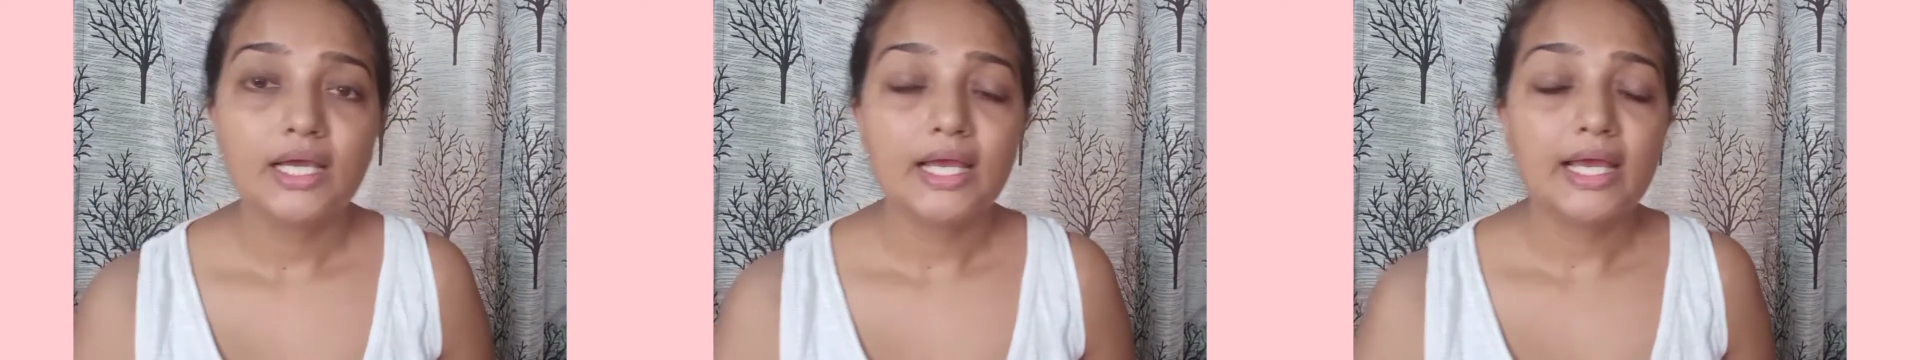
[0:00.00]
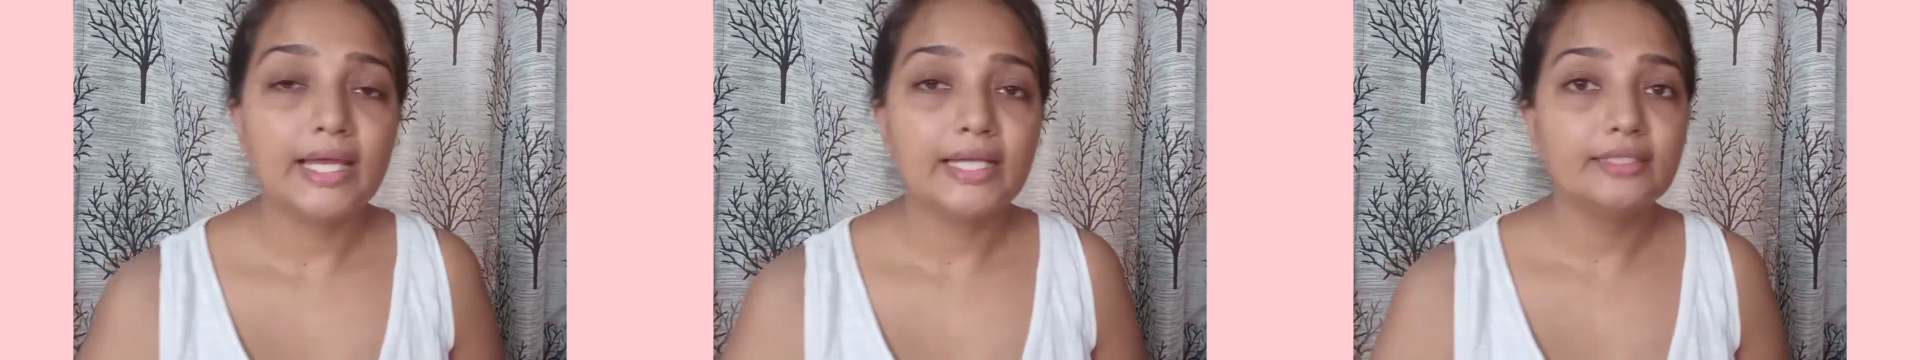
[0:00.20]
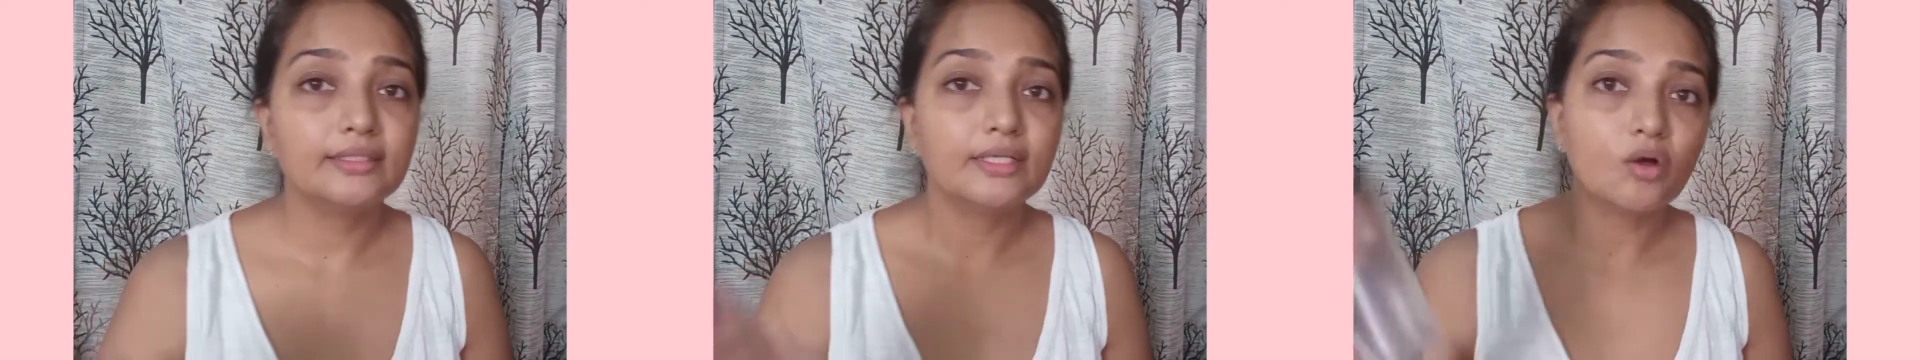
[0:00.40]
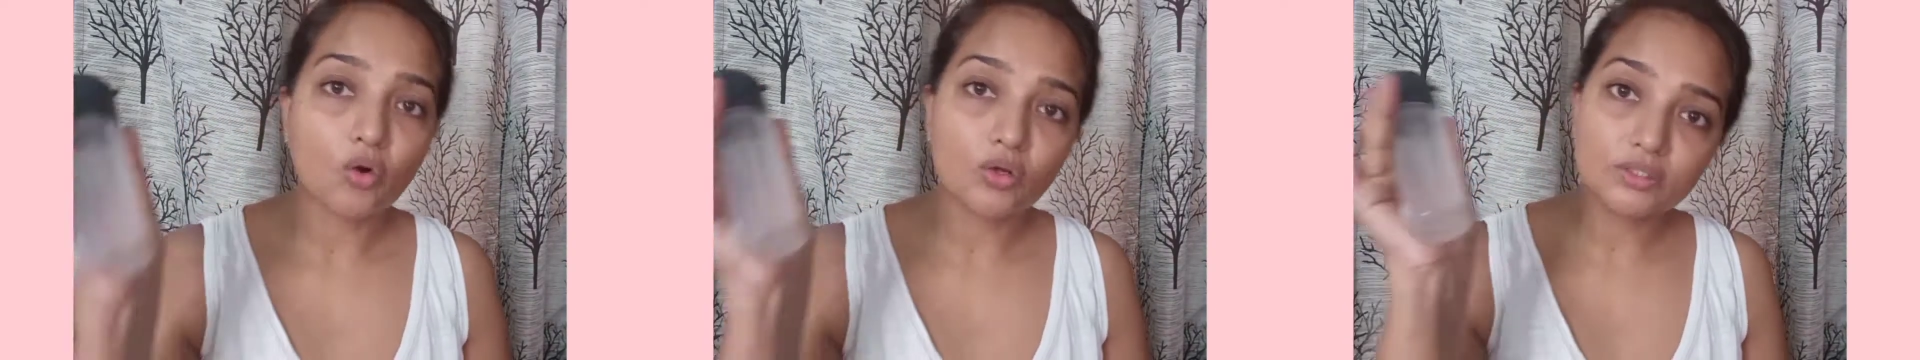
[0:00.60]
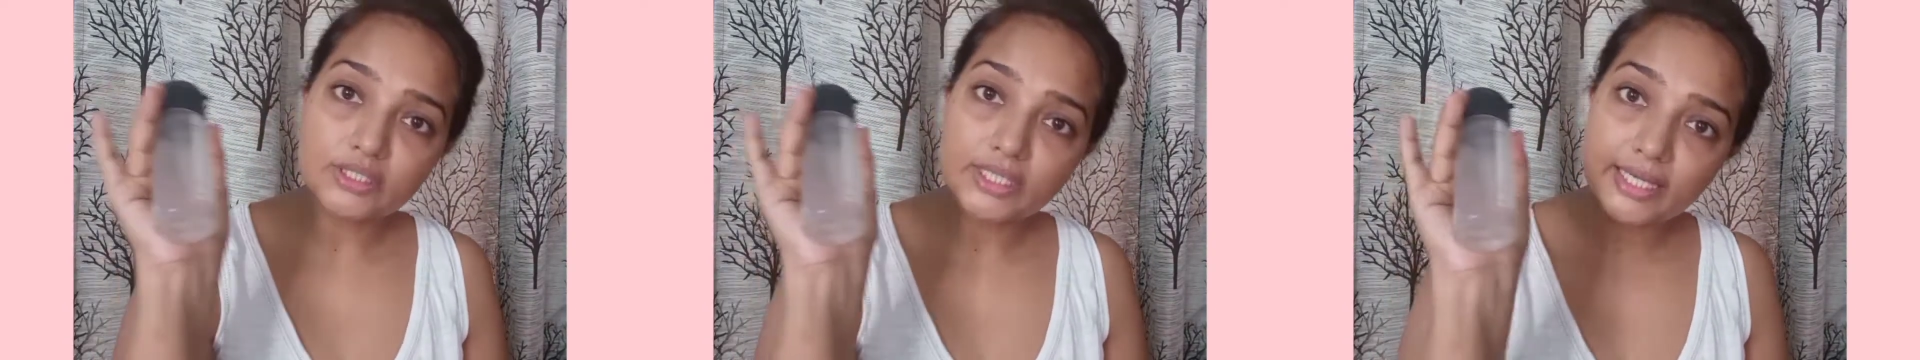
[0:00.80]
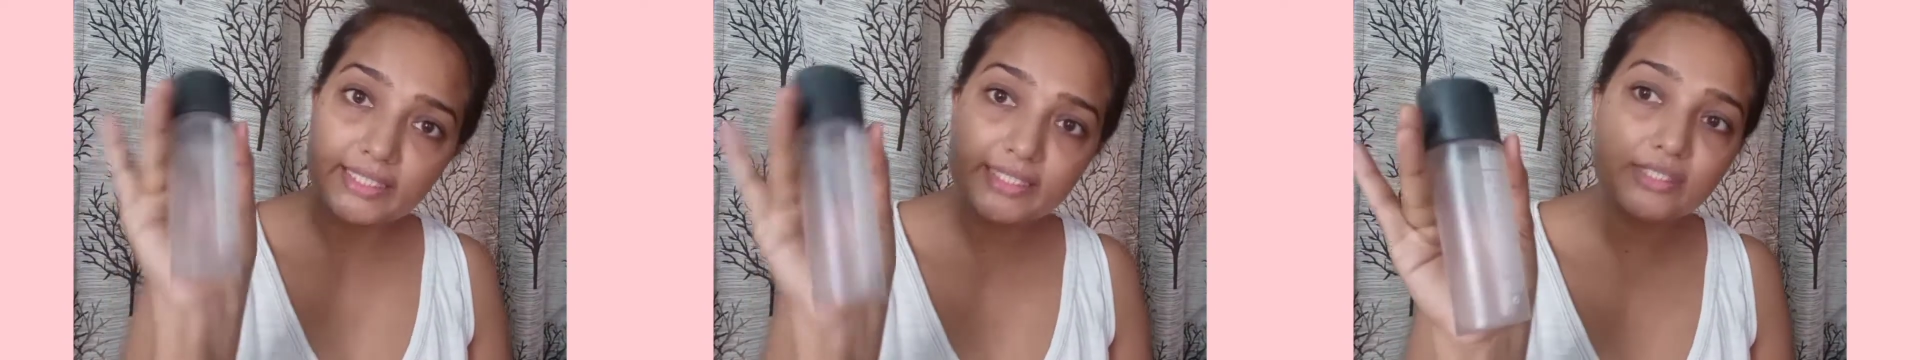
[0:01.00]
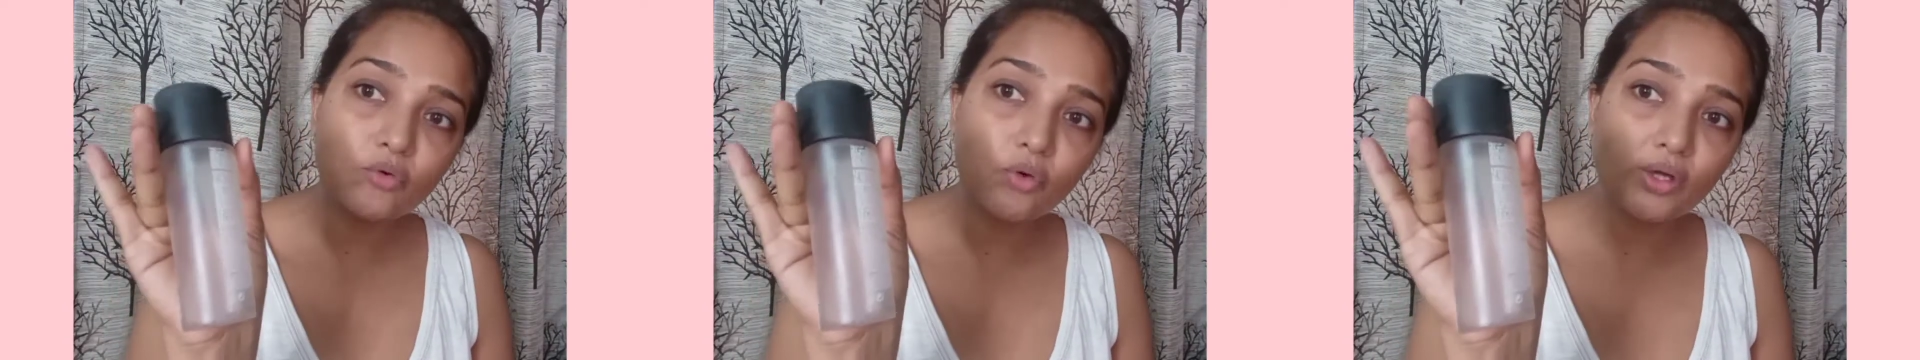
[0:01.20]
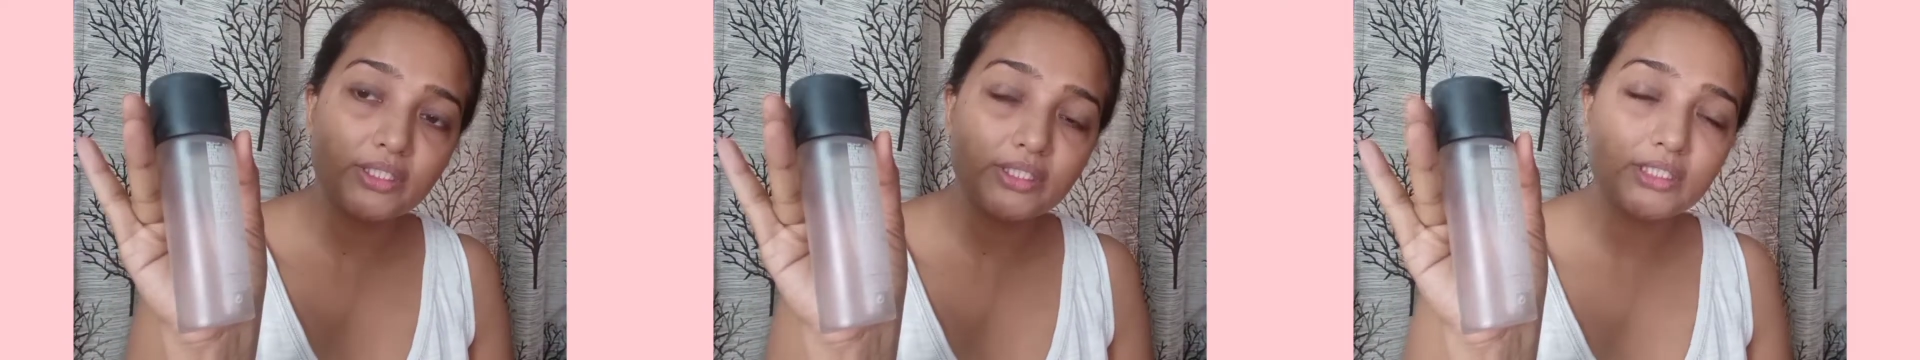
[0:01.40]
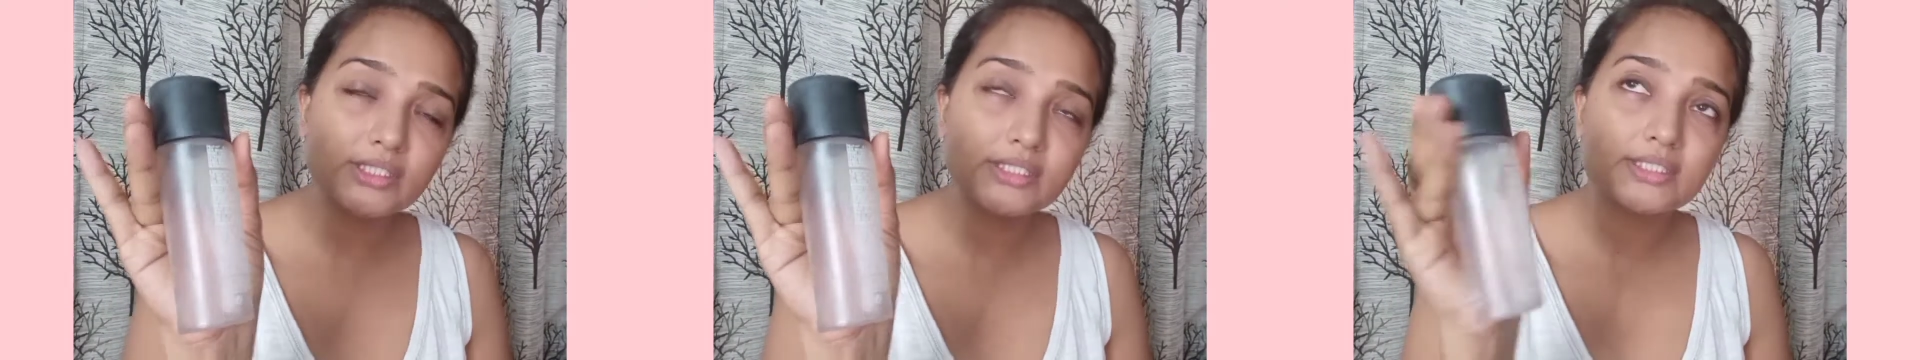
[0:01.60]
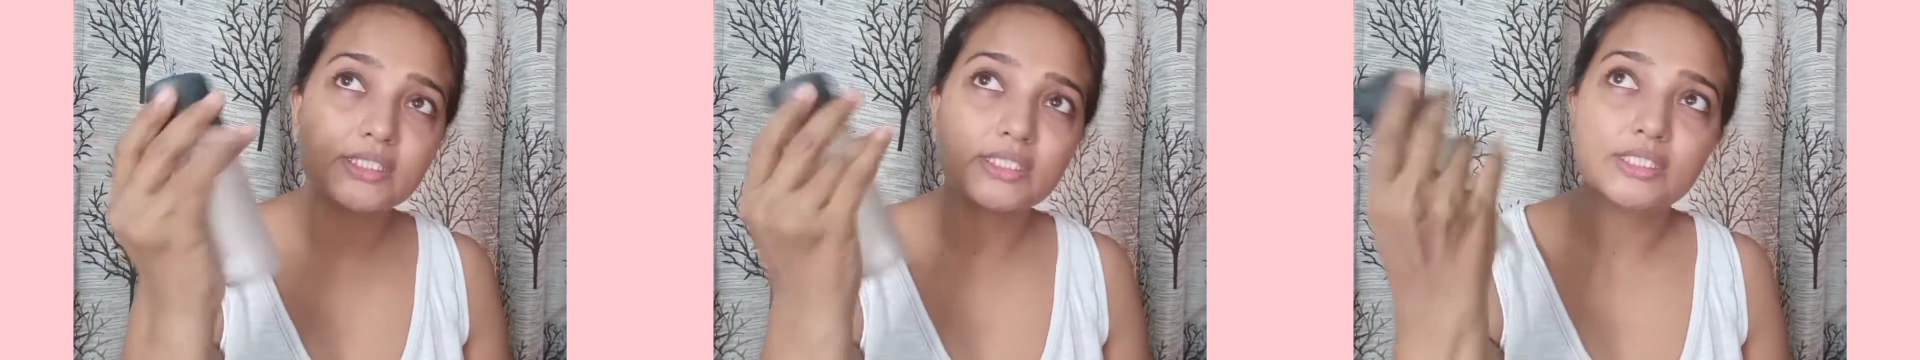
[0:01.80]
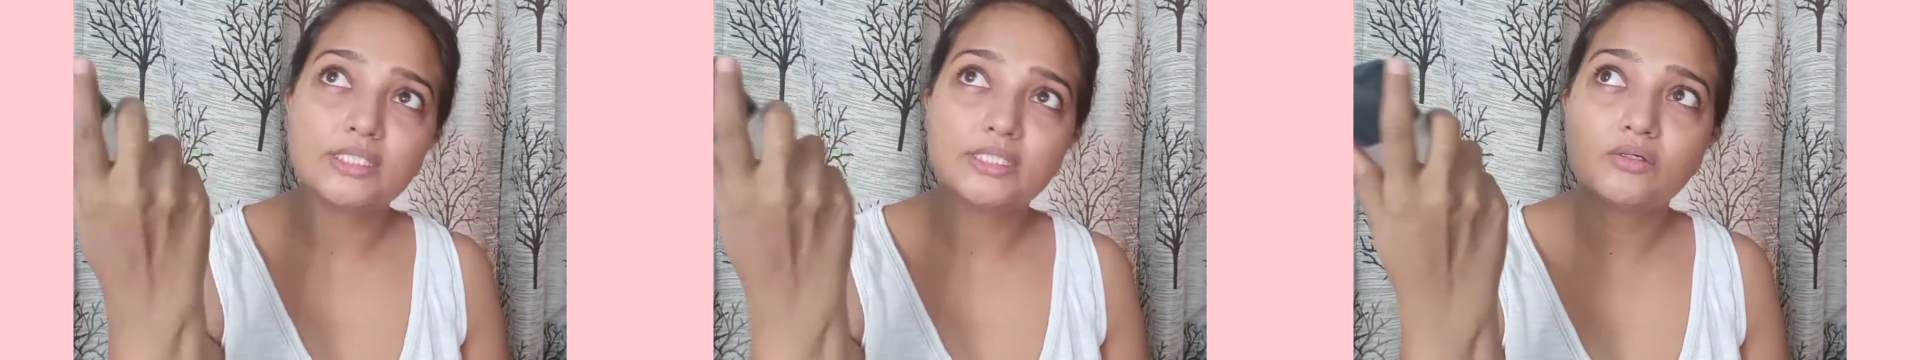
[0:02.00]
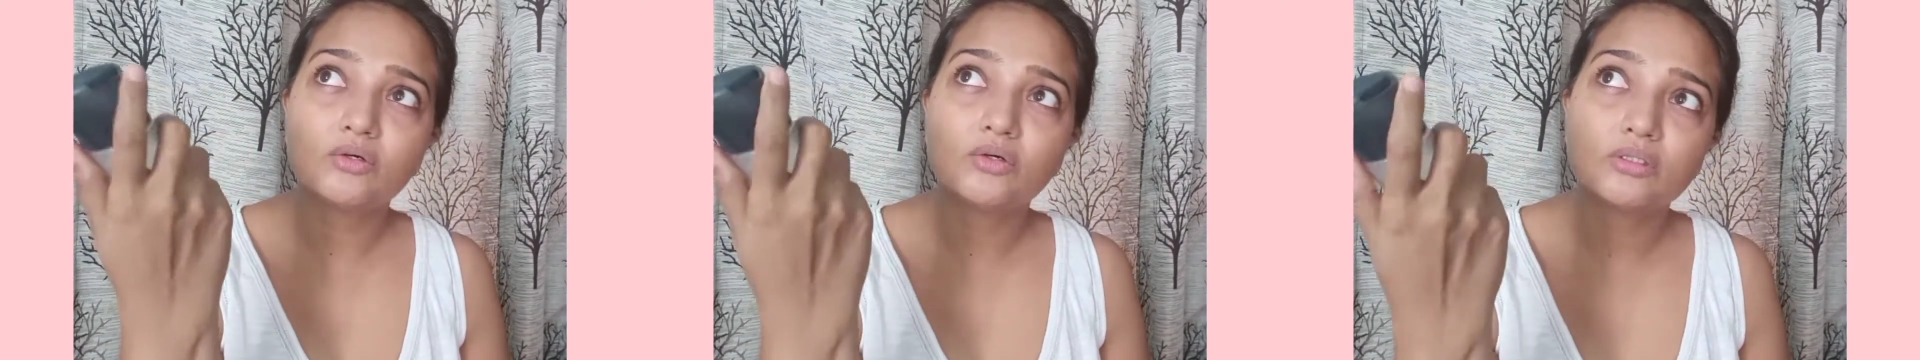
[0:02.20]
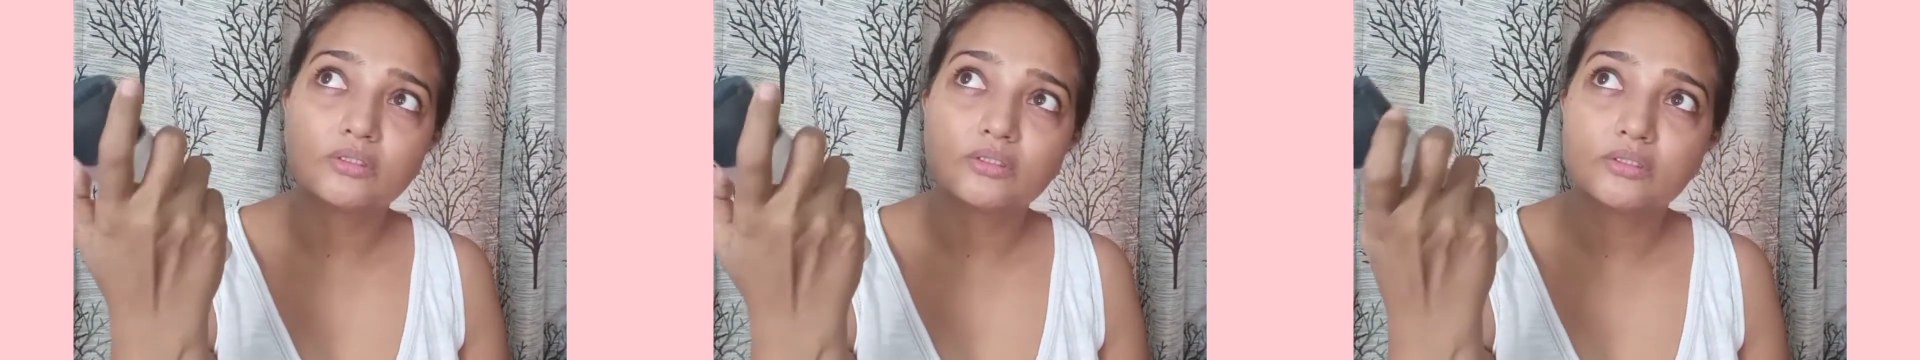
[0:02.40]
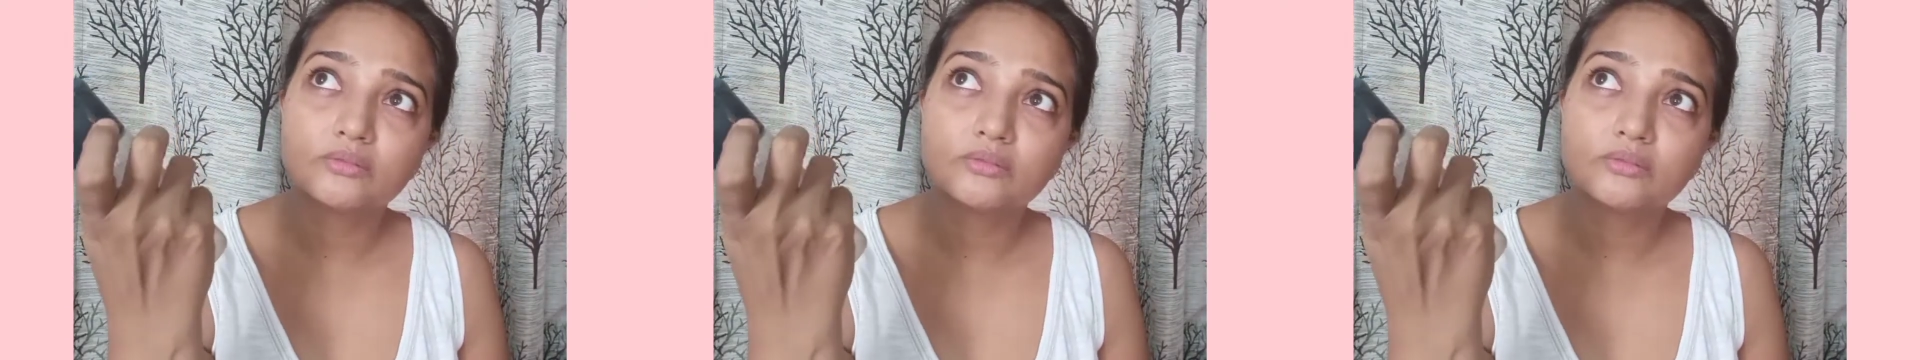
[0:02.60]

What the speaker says: And on any oily skin or